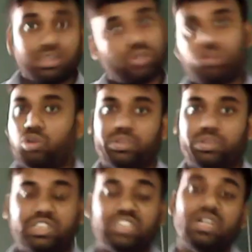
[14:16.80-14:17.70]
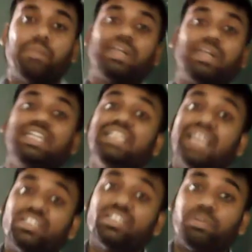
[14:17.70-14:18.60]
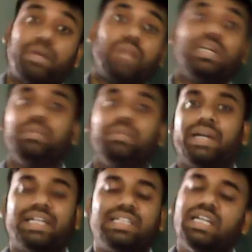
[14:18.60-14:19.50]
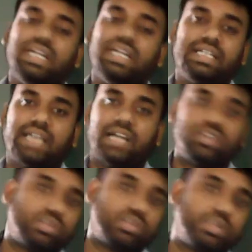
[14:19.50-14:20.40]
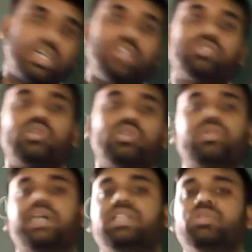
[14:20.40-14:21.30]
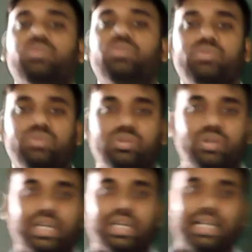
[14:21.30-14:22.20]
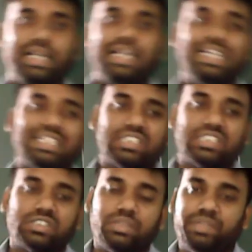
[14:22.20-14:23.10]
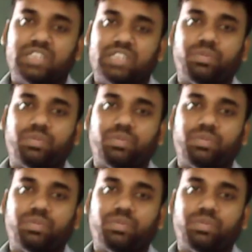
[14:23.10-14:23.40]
automatically change. But in case of permanent magnet, it cannot be controlled by you. Okay, it has a fixed